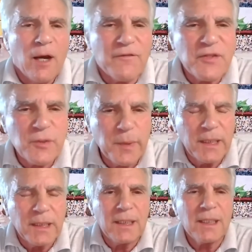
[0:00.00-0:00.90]
of
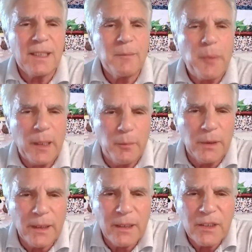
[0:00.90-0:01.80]
speaking in
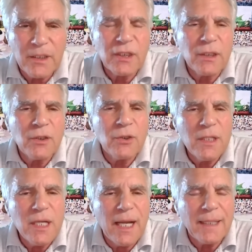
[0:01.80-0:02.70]
public. She
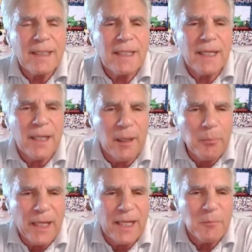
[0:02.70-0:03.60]
could not get
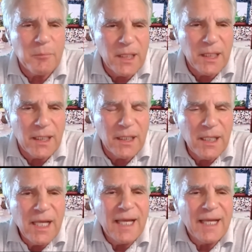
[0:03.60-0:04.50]
up at a meeting
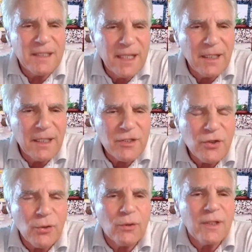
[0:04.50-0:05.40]
and tell
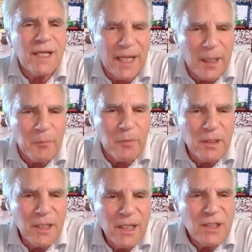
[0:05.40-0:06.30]
us her name.
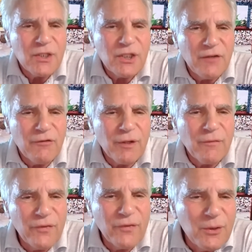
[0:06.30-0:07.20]
She
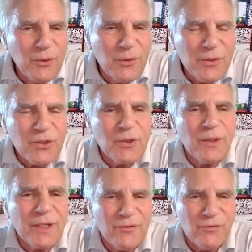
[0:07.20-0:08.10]
refused
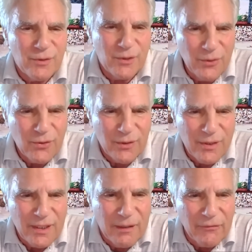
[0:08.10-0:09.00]
to introduce
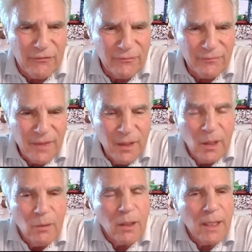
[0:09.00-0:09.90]
herself.
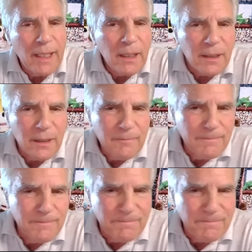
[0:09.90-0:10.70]
Well, Helen